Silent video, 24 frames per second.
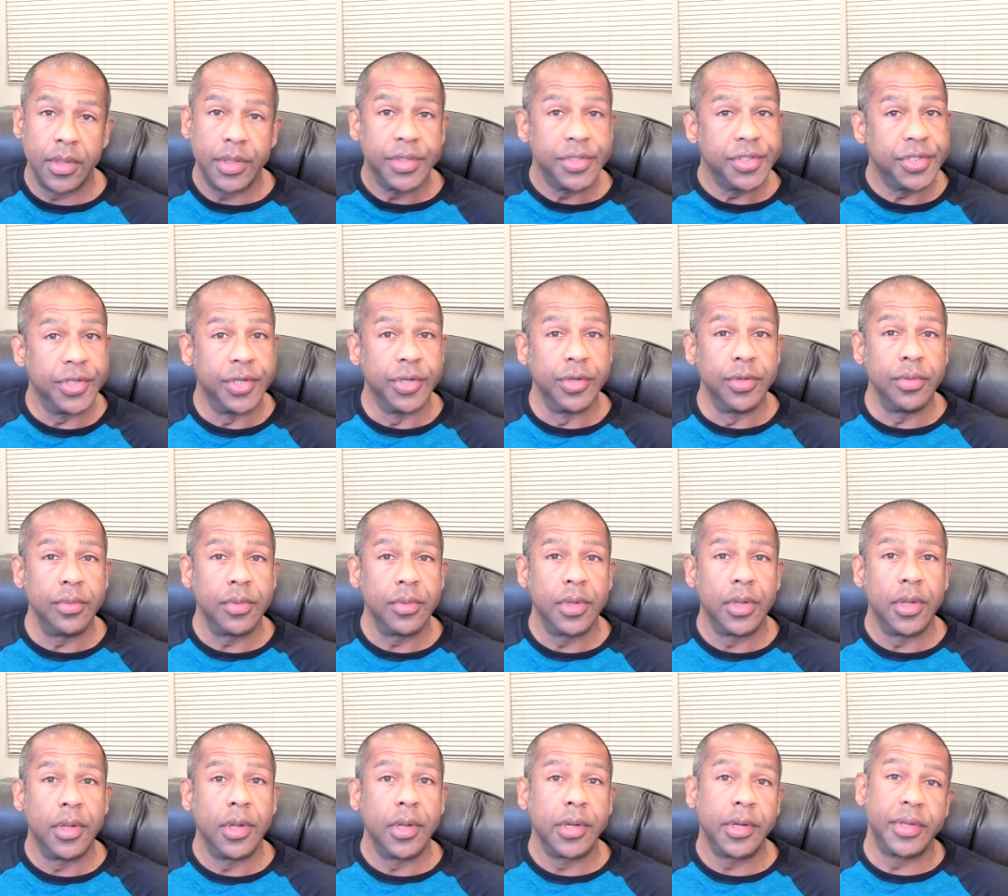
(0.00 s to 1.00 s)
Two,
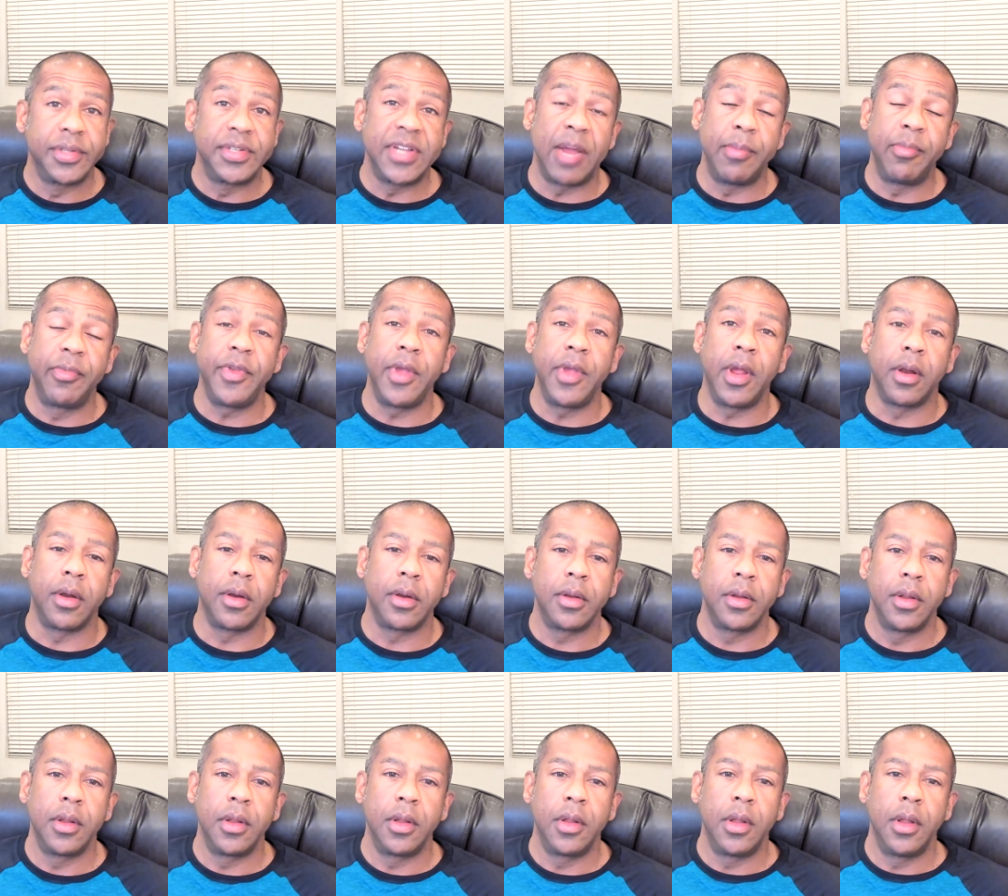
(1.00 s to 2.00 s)
your time of year.
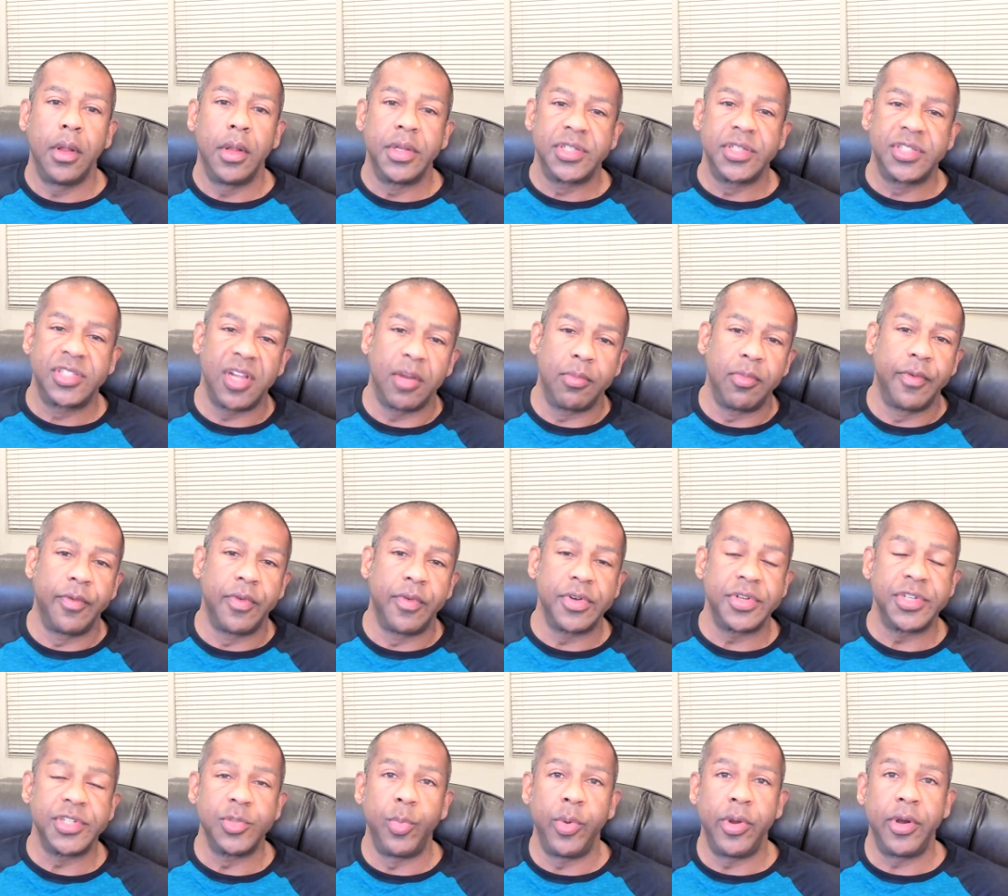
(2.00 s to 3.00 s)
Summer
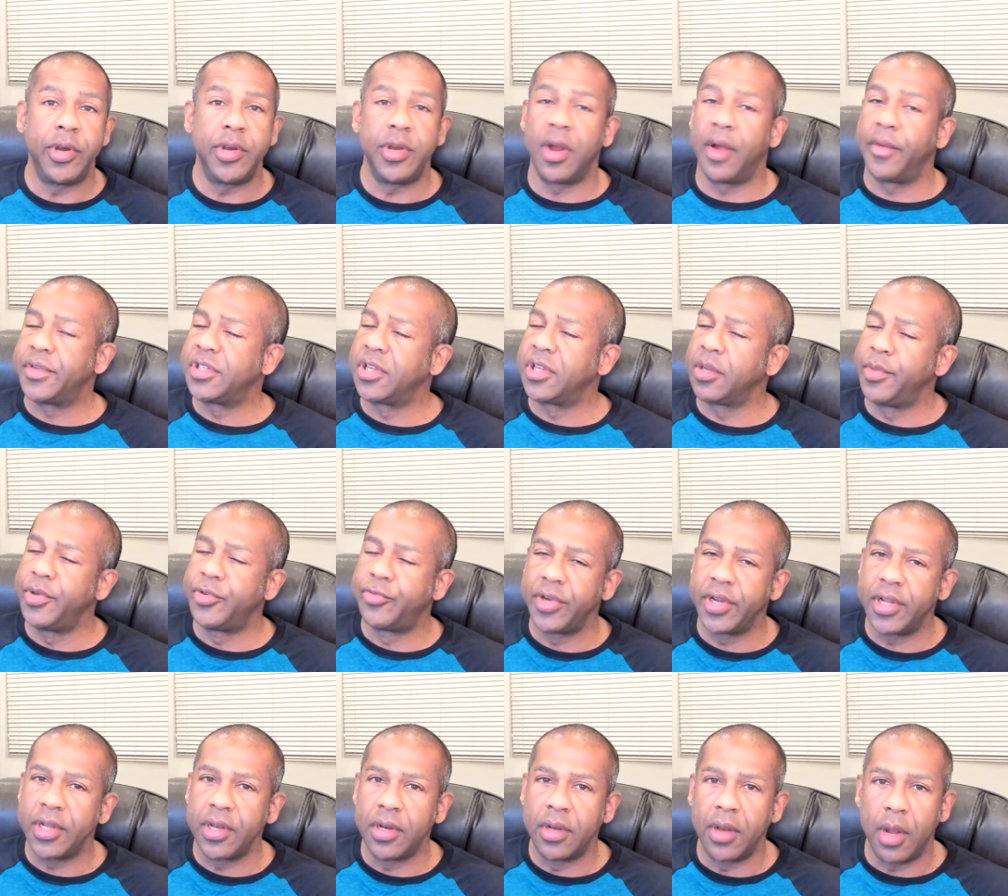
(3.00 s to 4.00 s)
versus winter, you're obviously gonna be
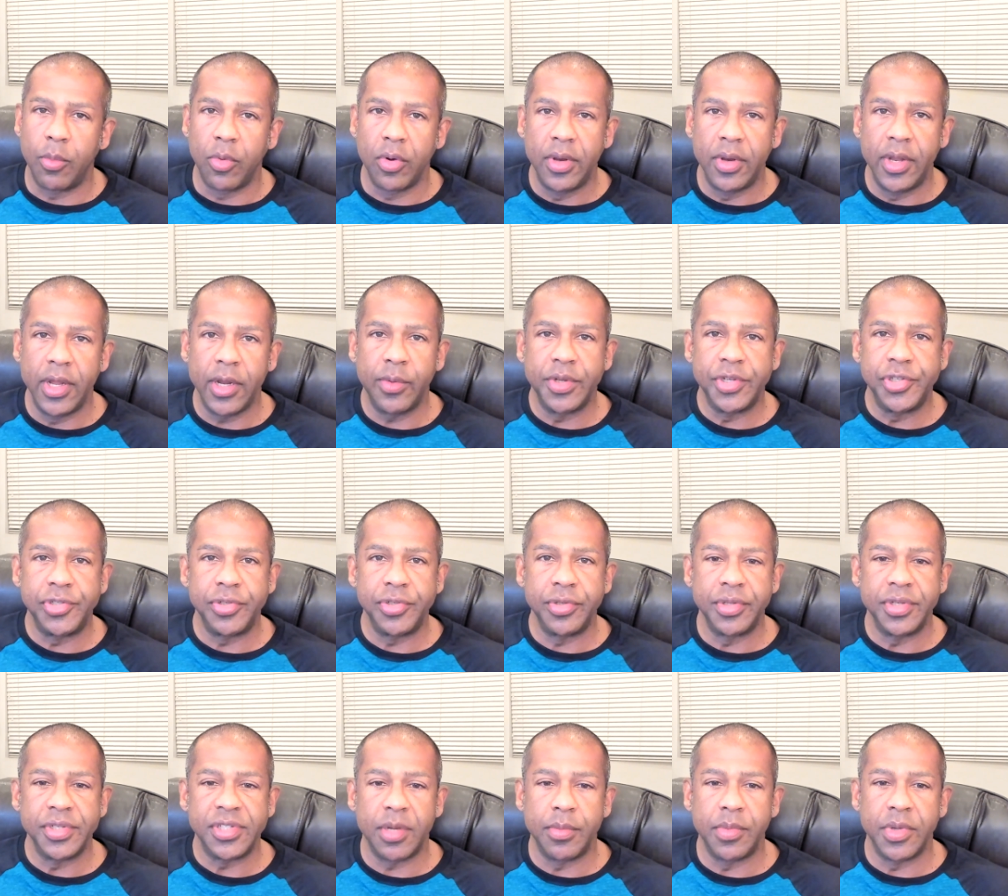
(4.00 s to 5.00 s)
drinking a lot more liquids during
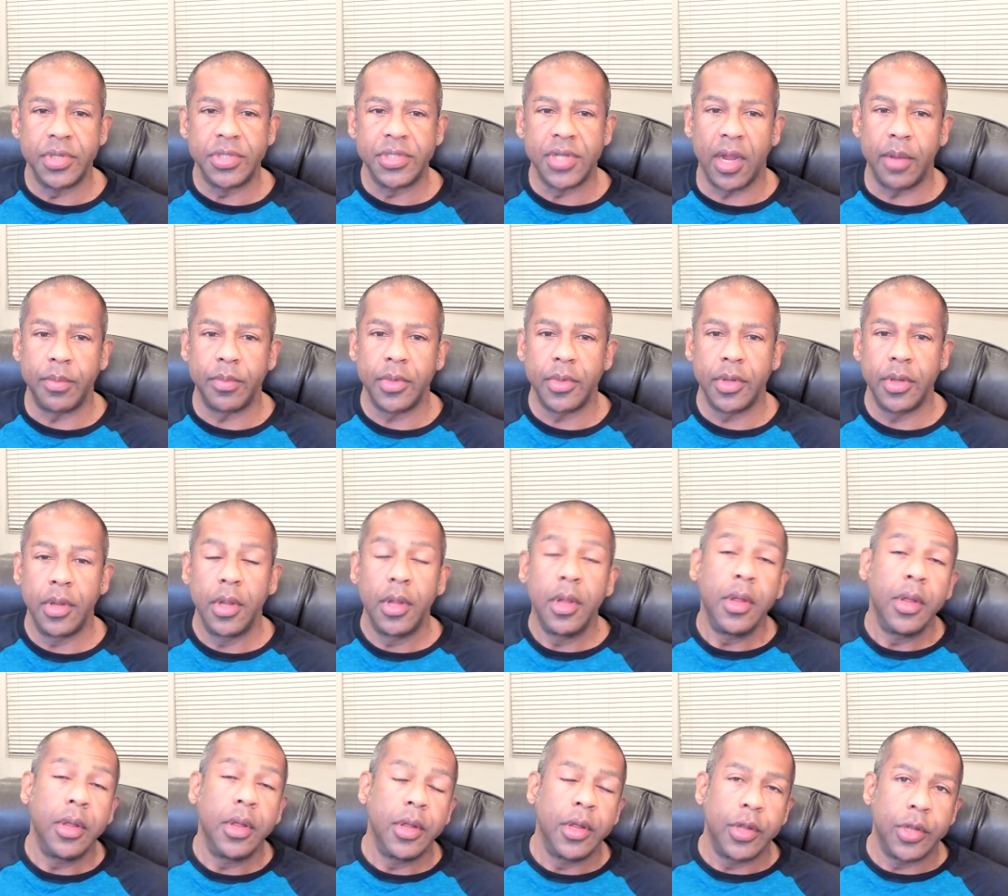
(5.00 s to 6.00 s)
the summertime.
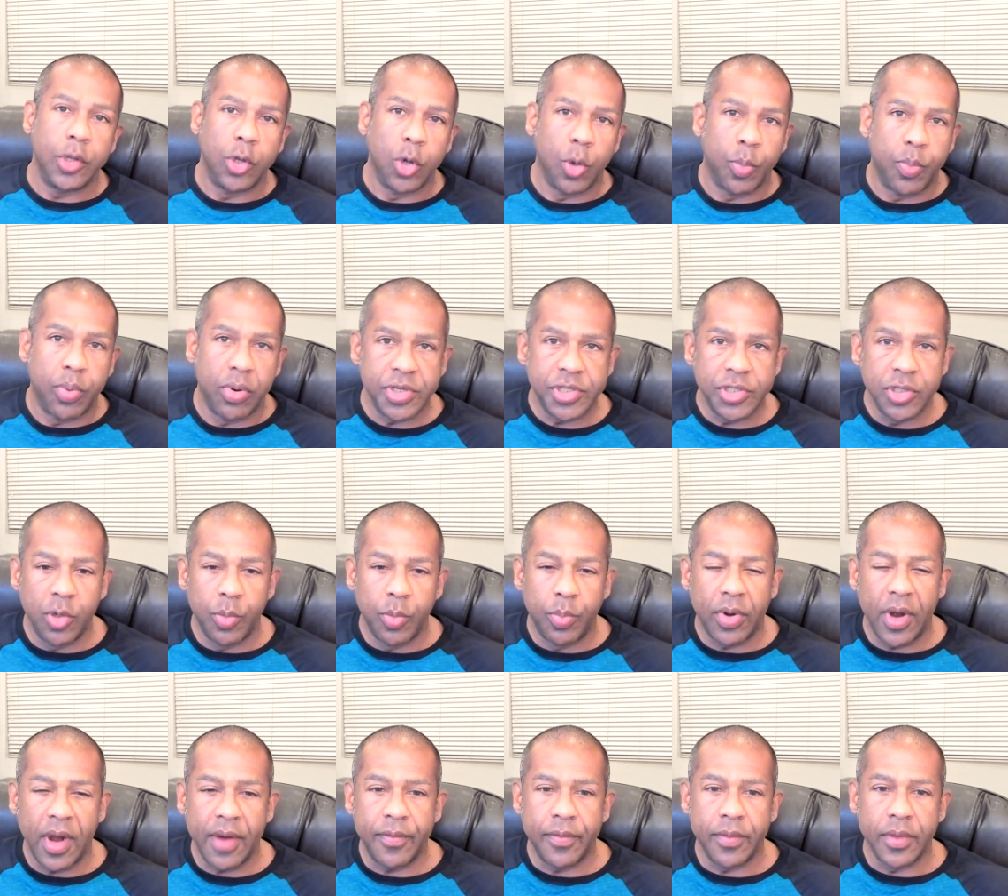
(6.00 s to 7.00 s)
Your personal
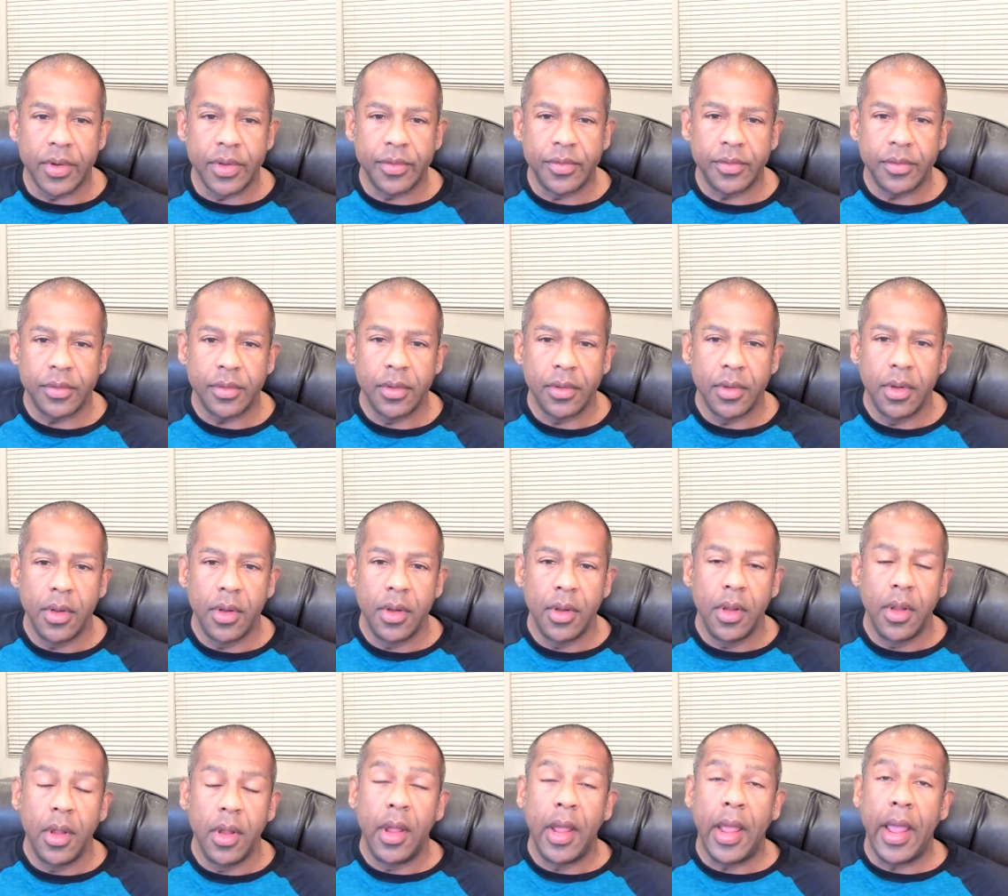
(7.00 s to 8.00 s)
preference.
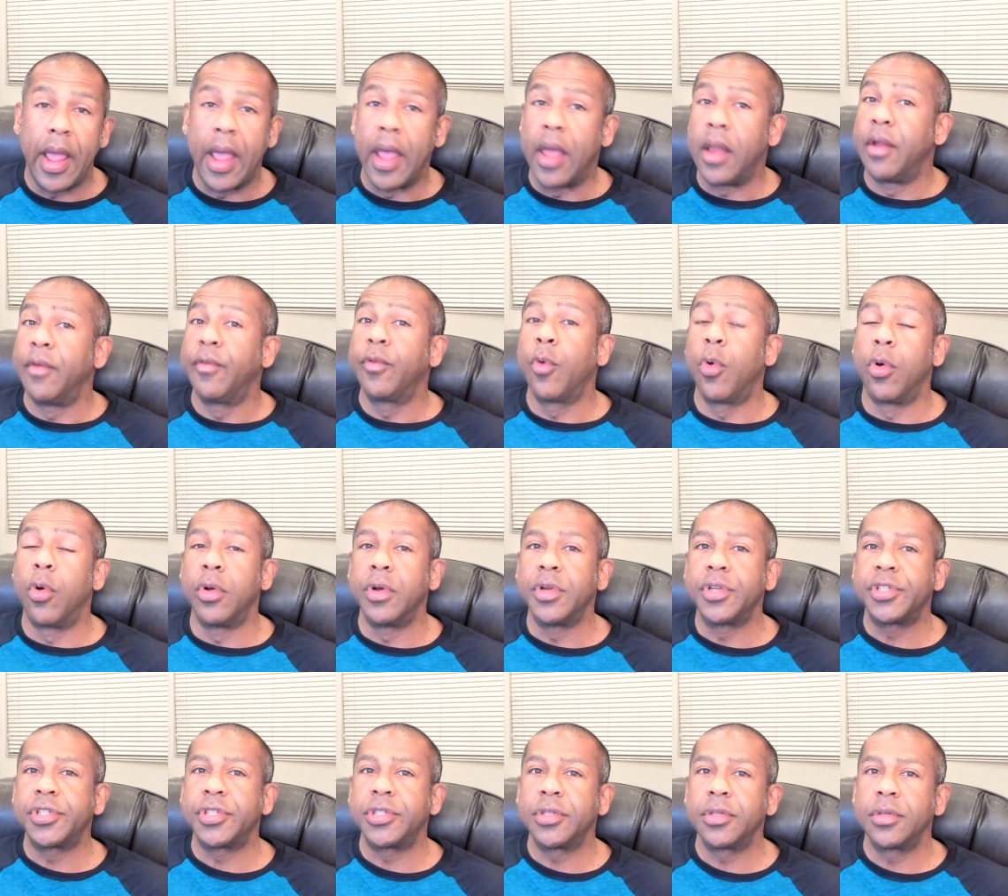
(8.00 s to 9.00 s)
And of
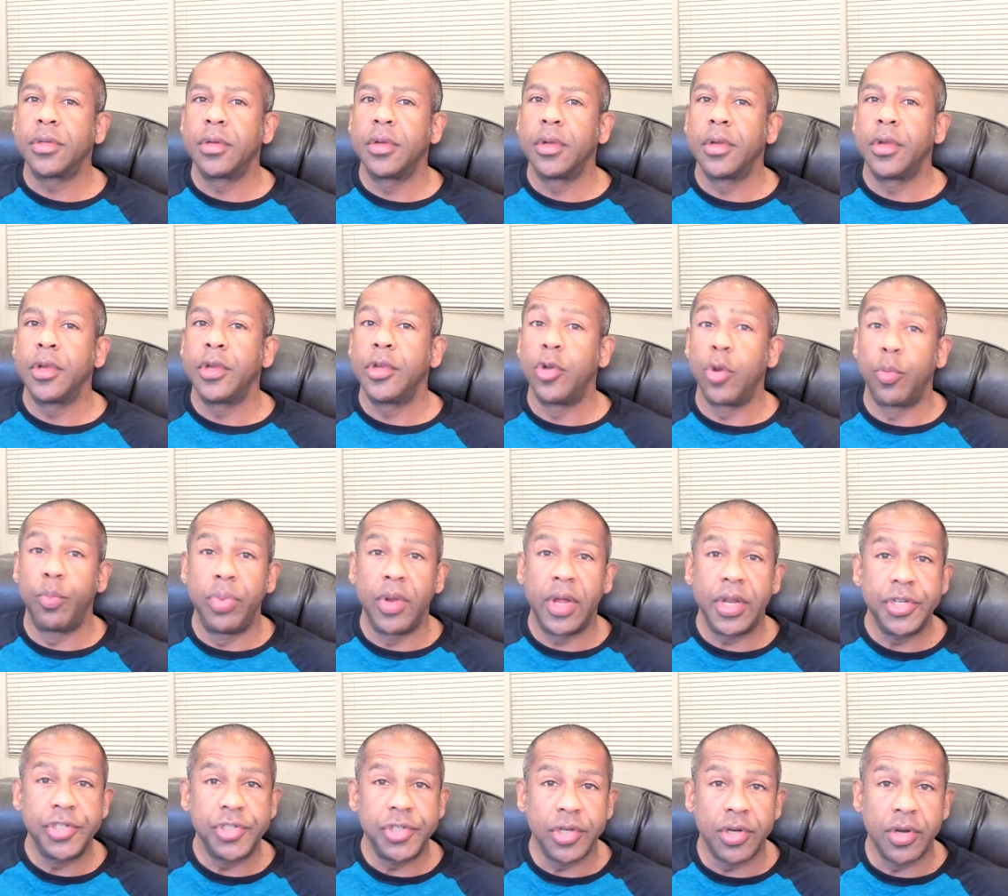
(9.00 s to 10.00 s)
course, your
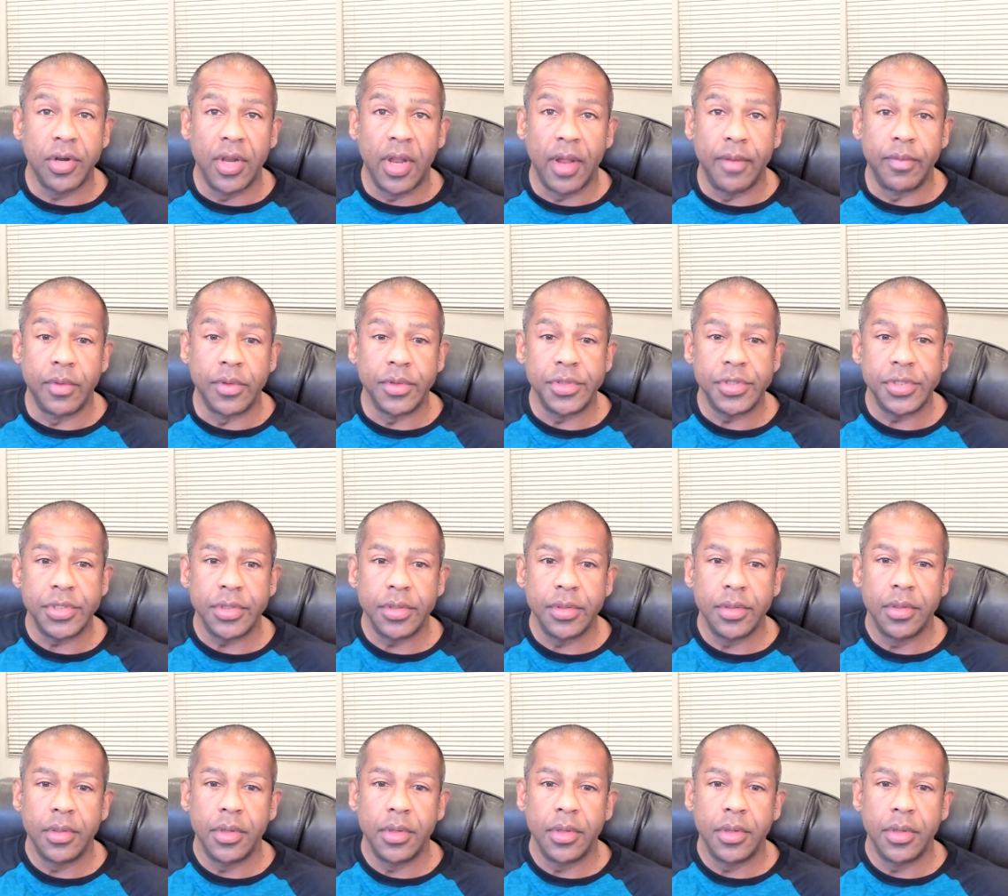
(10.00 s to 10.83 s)
blood sugar levels.